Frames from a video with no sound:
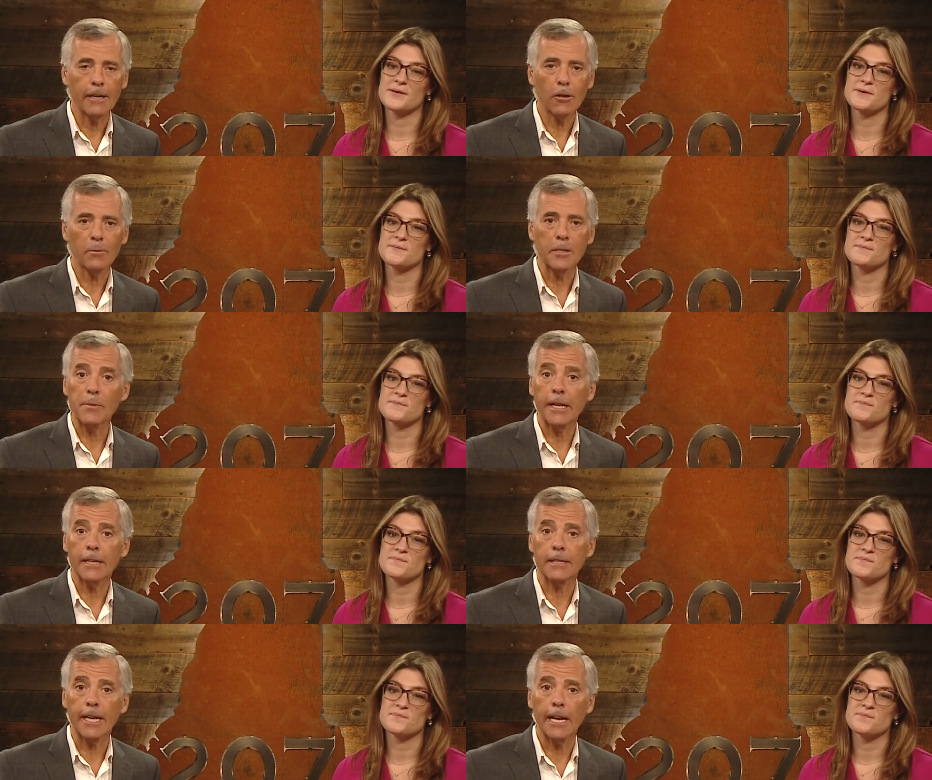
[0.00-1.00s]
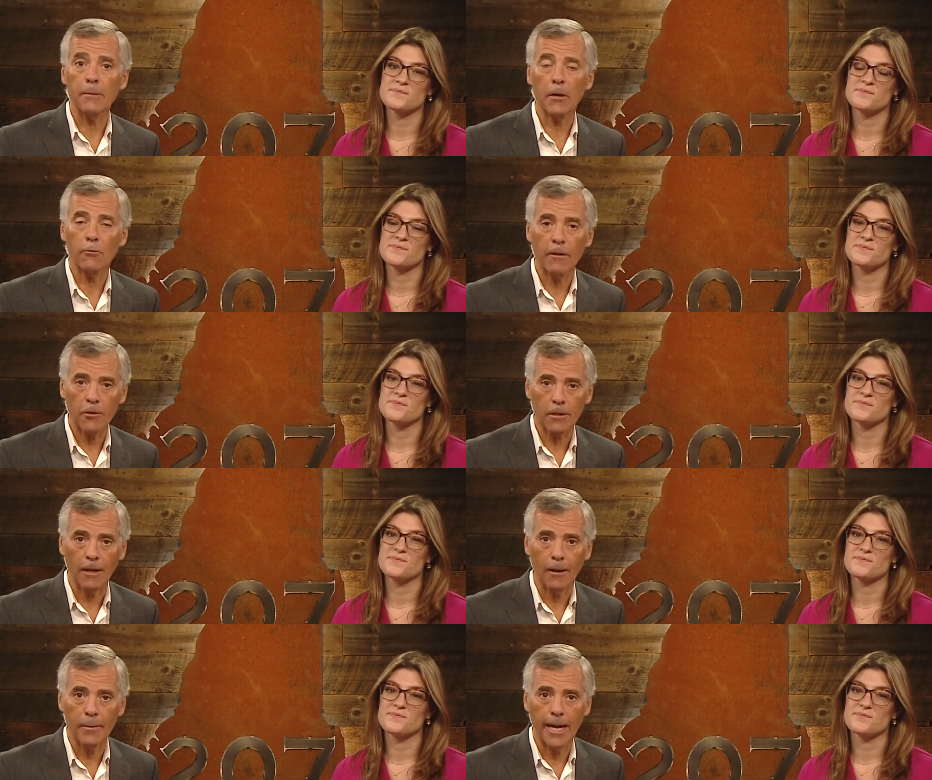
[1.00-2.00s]
Speaker 1: He'll be speaking at the Kennebunk River
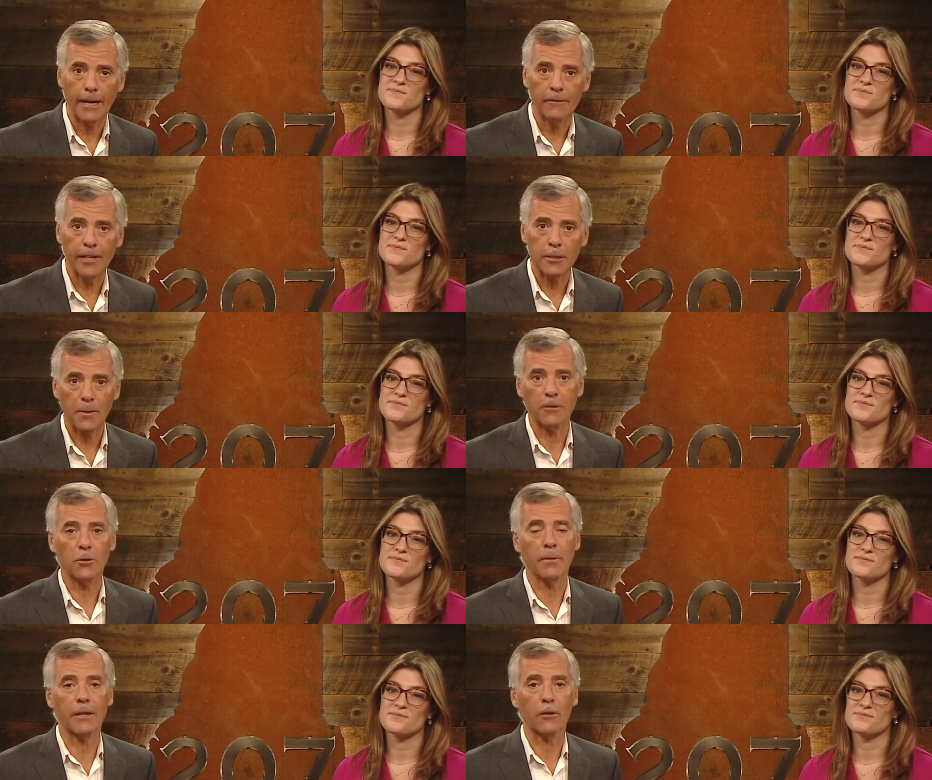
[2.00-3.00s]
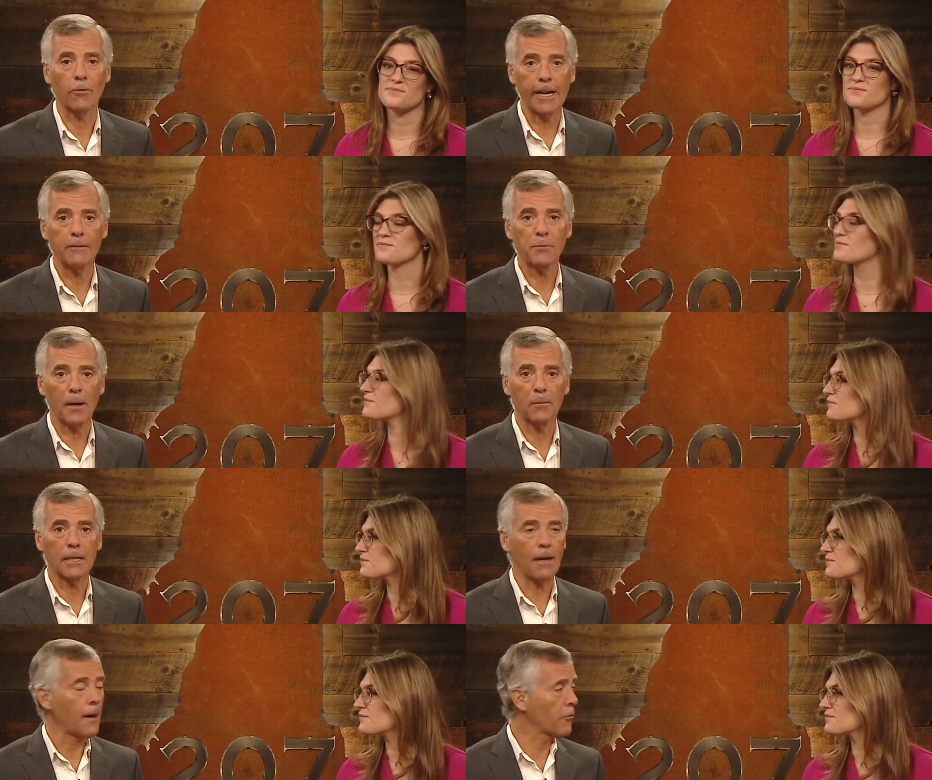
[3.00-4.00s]
Club at an event sponsored by the Graves
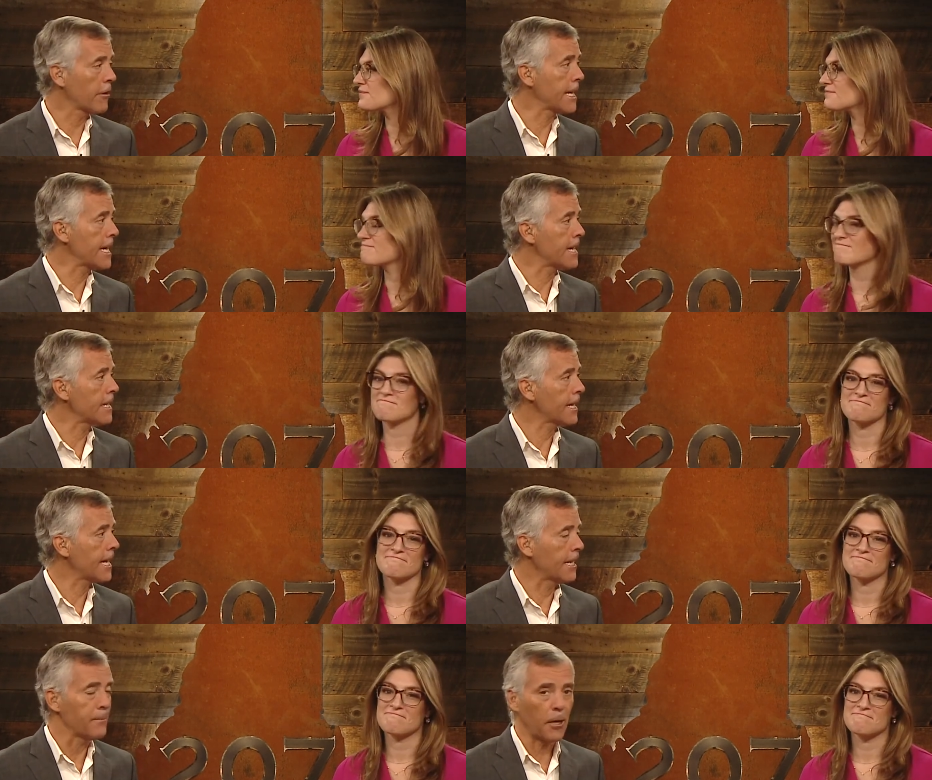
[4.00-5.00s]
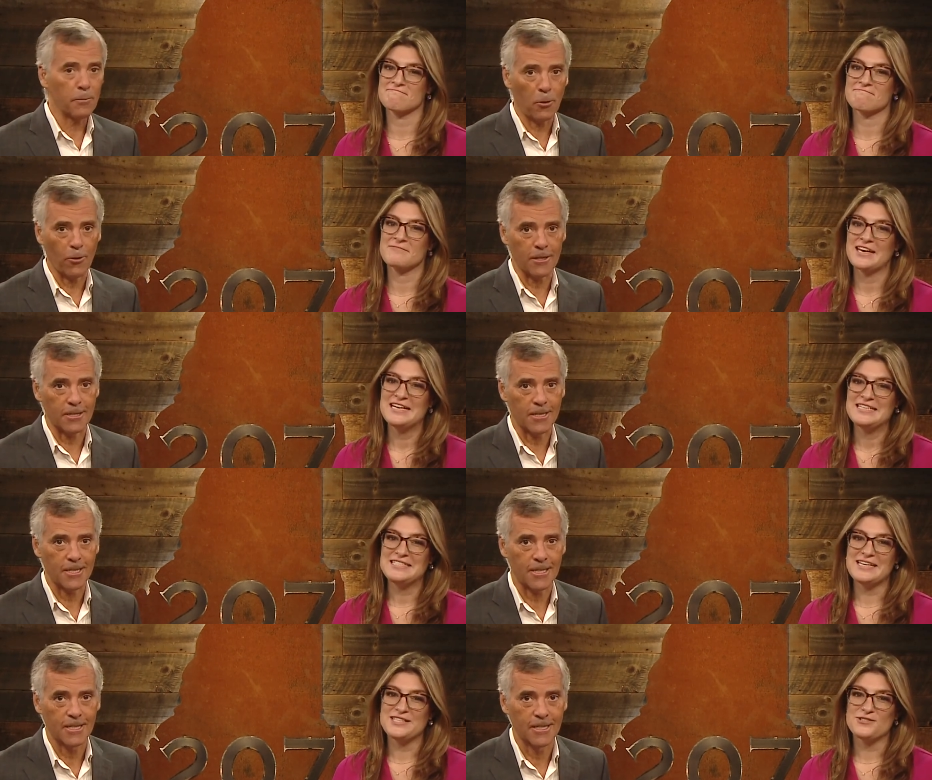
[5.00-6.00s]
Public Library in Kennebunkport.
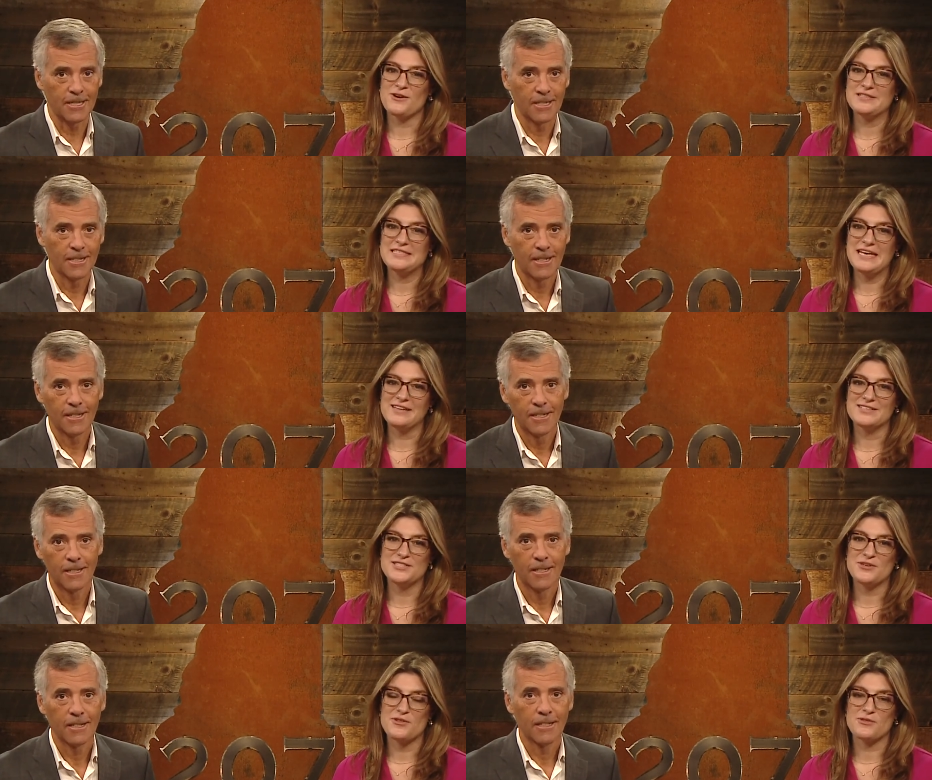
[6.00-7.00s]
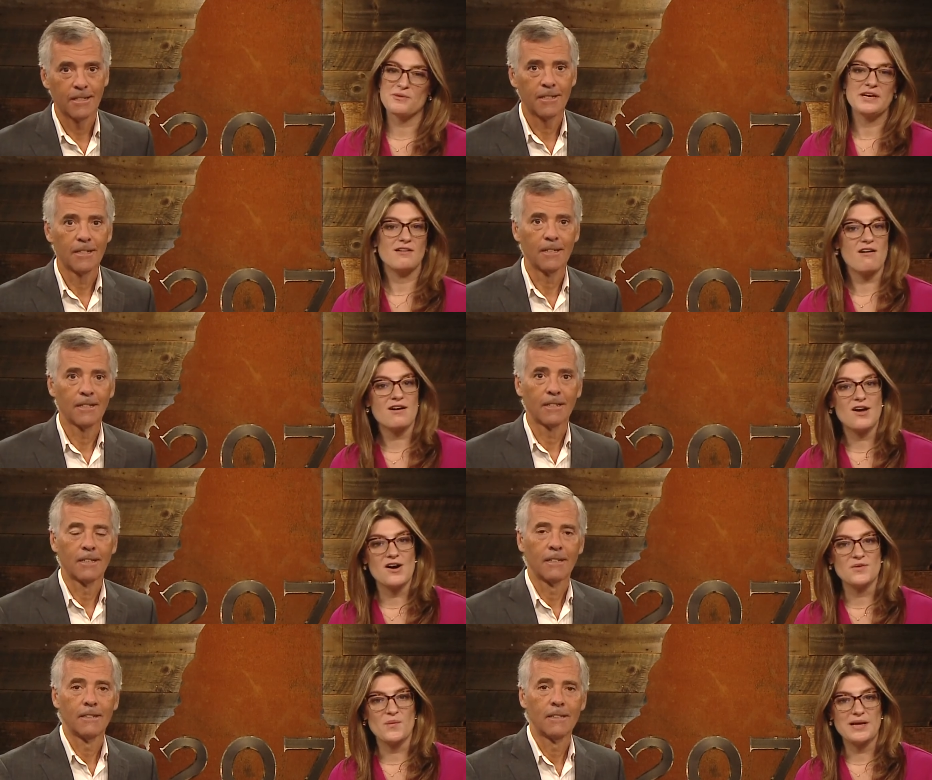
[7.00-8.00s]
Speaker 2: Tickets are on sale until 3 o'clock
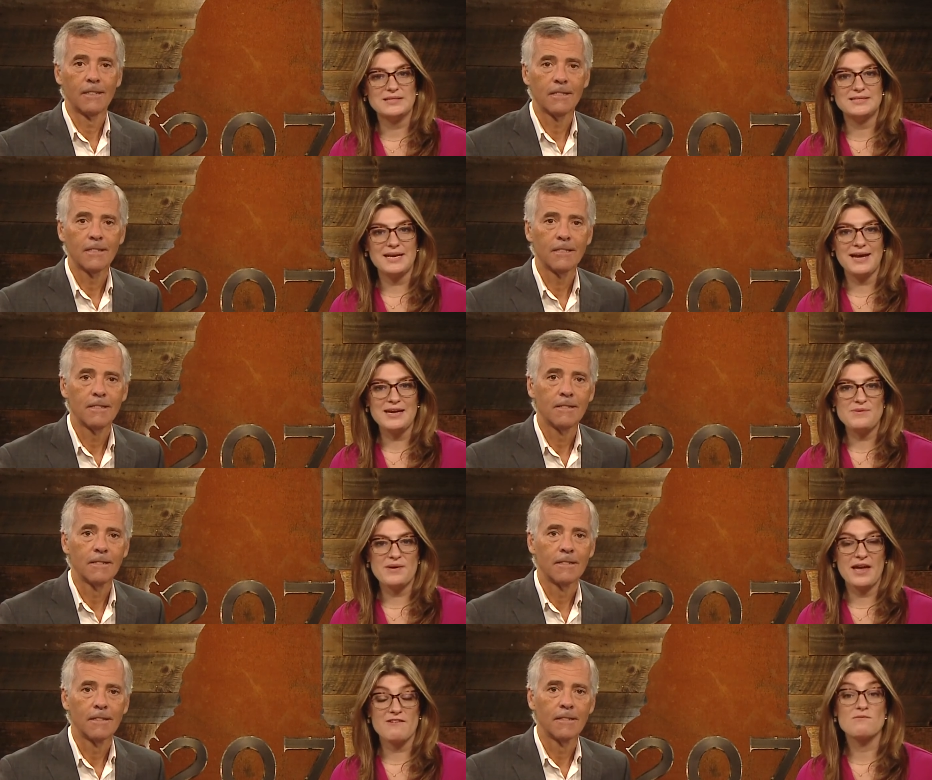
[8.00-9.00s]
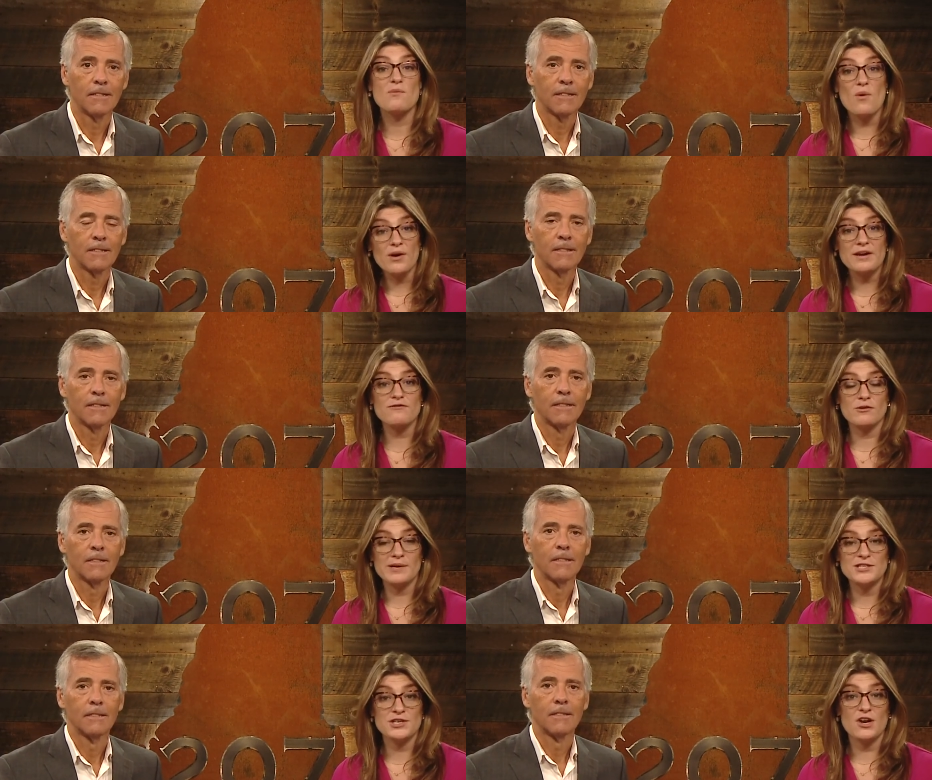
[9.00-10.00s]
on Wednesday. We have more
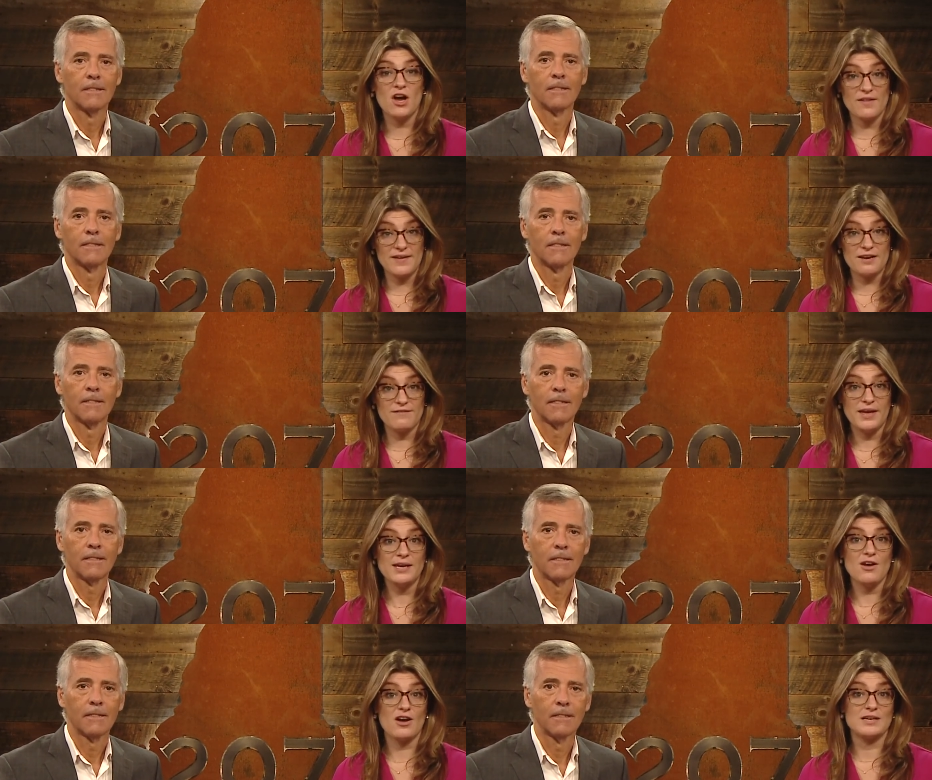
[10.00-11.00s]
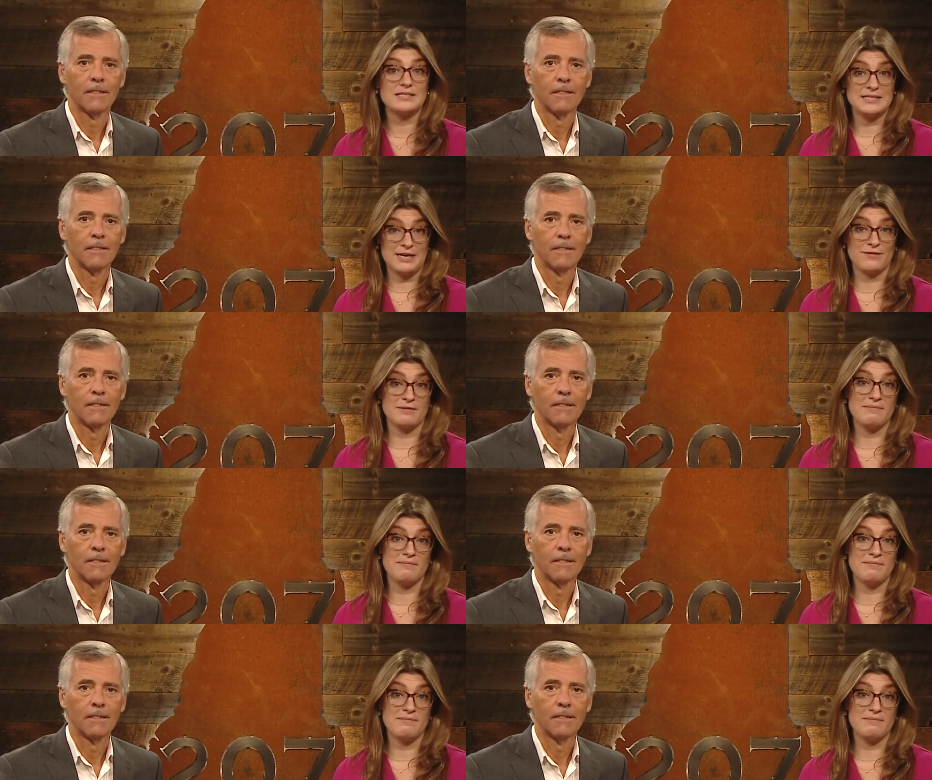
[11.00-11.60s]
information on that event, on David